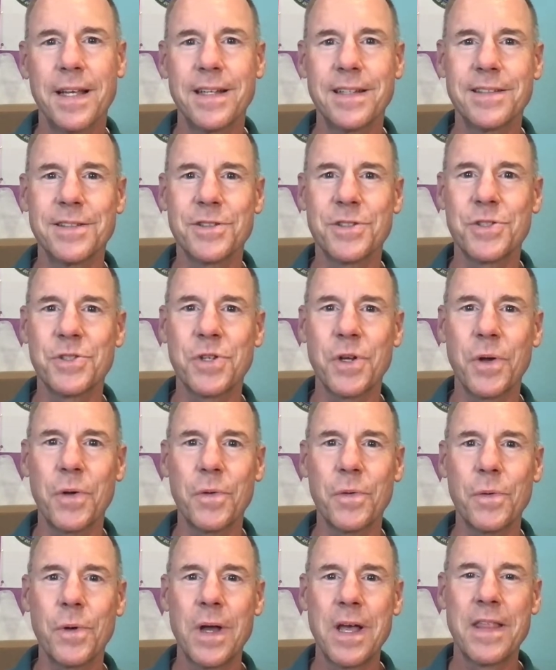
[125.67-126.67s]
And
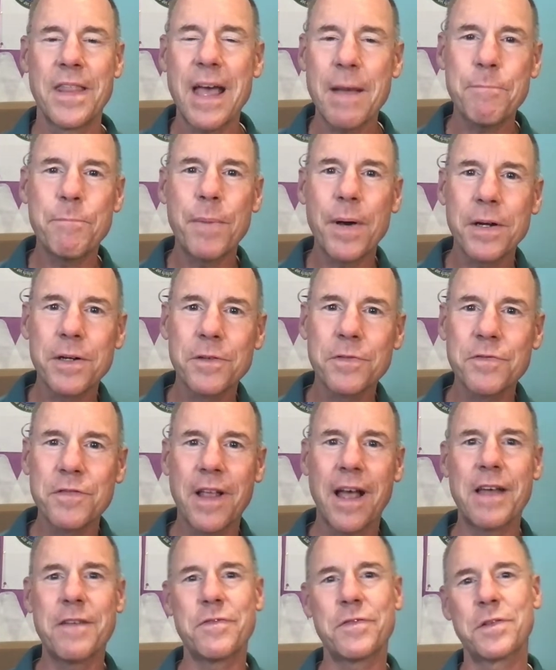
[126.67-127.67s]
so that
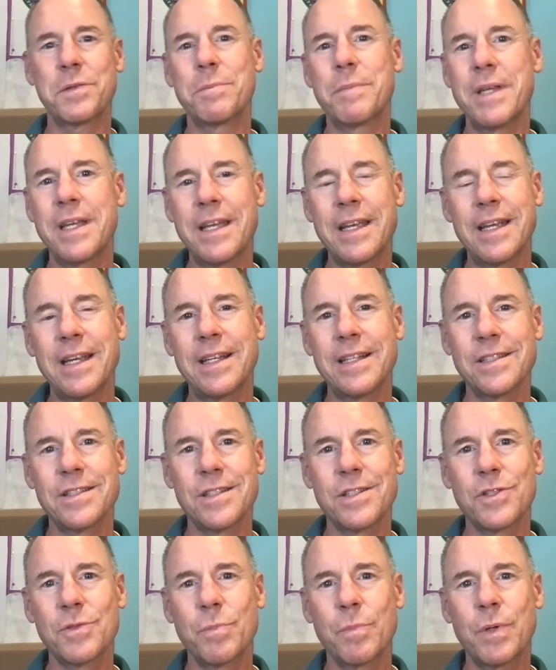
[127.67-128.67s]
butterfly for me is
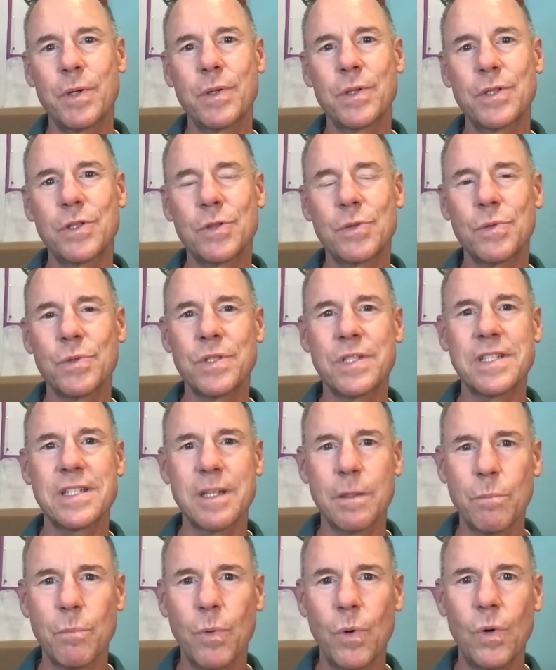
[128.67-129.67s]
a spiritual
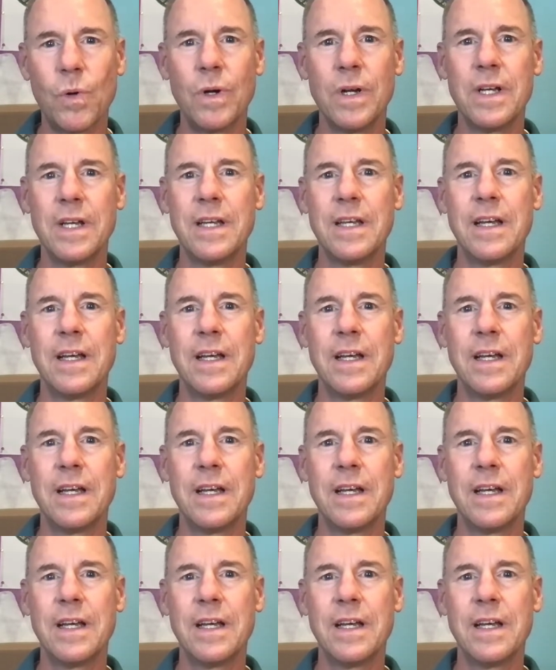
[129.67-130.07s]
symbol